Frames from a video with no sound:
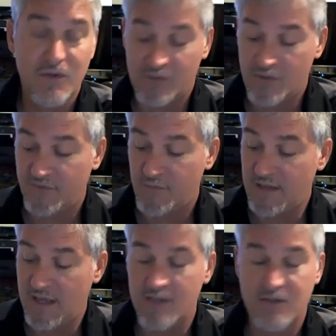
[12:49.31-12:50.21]
And so from
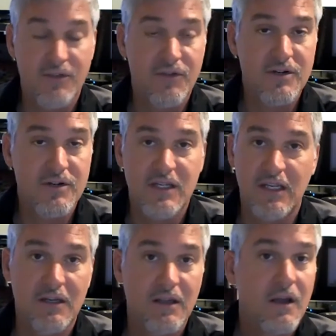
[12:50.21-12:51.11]
the age of
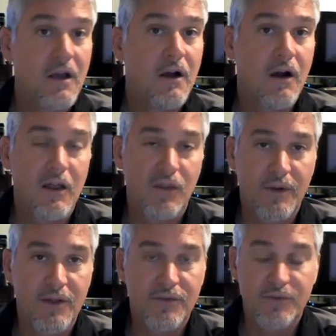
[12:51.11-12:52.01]
13 all the
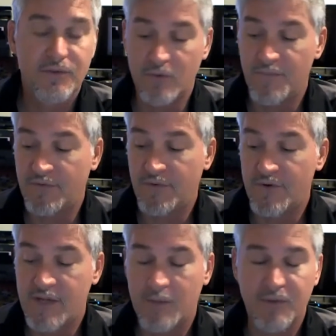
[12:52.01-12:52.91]
way through the
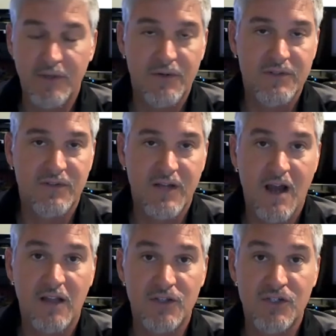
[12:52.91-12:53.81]
first couple of years of
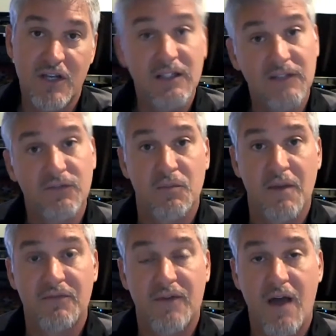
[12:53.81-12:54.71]
college, I lived with
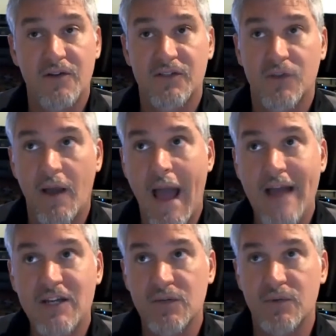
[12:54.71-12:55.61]
my father. So I
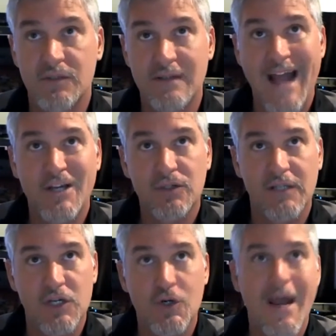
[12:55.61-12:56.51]
actually was
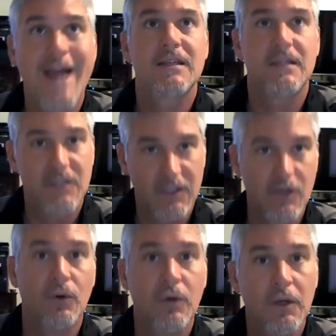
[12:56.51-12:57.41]
naturally attracted to
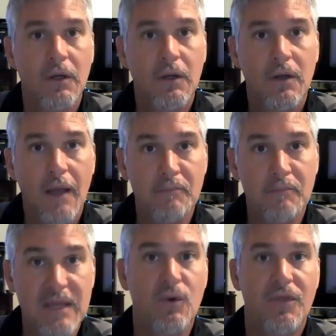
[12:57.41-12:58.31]
go and
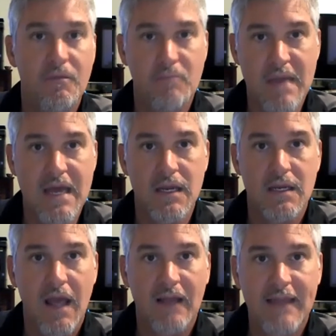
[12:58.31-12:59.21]
be with the men
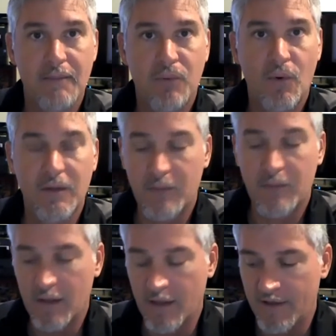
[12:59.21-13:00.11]
at that point in my
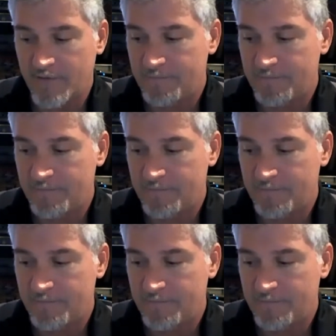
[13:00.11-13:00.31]
life.